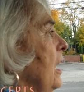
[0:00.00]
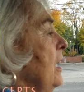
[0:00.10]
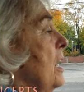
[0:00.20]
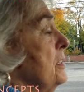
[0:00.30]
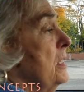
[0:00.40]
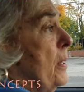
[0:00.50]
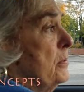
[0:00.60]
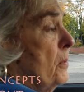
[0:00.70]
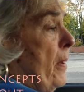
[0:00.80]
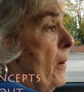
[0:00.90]

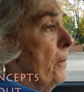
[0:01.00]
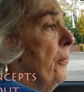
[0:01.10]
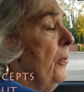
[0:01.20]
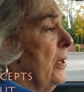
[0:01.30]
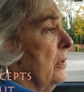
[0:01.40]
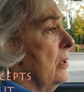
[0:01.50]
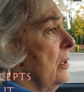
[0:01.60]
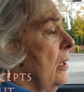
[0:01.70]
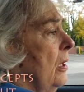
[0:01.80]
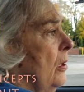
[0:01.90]
Concepts about print,
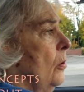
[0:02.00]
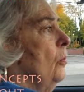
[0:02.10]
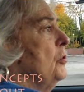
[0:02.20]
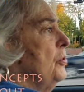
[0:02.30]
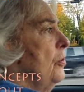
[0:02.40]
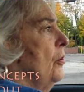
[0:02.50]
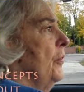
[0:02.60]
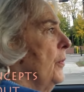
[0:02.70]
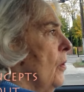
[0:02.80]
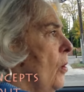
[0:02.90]
which you go
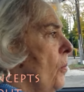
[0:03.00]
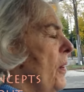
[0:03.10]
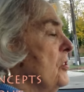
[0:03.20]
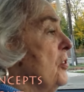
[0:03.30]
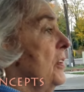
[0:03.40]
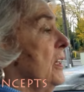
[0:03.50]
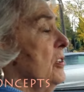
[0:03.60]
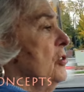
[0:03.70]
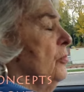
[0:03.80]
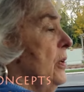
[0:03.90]
through a whole bunch of
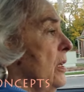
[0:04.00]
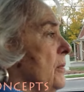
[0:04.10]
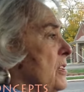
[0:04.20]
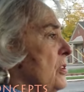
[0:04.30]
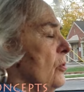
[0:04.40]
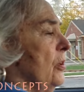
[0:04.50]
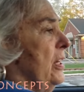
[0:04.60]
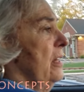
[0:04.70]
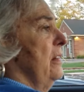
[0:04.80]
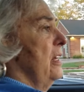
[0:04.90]
things. You read them a
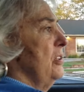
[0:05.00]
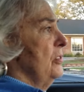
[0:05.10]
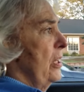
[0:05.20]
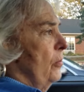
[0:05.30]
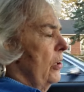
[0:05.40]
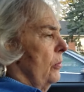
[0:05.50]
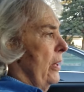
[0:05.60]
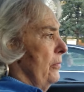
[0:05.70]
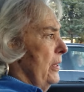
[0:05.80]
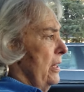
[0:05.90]
story and then you say, where do
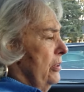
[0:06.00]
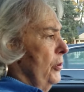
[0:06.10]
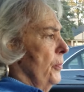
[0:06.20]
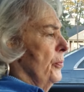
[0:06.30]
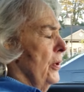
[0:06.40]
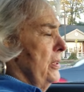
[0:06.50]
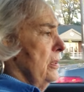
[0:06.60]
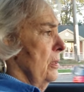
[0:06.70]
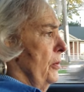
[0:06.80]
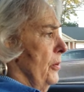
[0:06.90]
I read? You point,
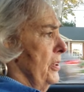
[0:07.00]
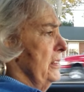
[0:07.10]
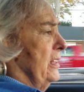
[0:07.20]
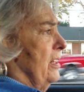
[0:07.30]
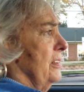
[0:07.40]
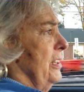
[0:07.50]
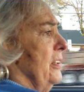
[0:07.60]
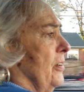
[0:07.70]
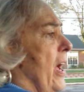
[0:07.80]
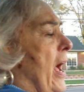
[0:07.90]
tell me where to start. You
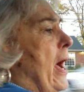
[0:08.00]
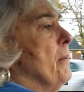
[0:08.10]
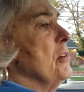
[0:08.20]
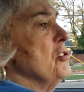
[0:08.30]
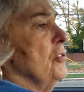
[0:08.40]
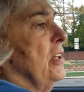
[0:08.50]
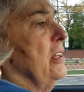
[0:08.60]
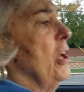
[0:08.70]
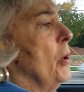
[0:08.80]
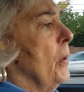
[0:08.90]
know, how much do
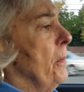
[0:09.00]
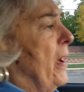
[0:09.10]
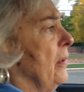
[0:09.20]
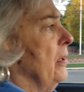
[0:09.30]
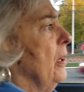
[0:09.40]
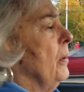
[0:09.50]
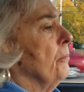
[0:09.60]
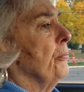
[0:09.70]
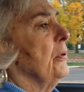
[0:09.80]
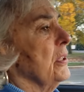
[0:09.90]
they know about
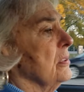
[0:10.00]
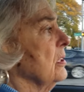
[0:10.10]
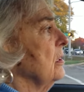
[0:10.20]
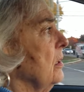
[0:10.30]
print?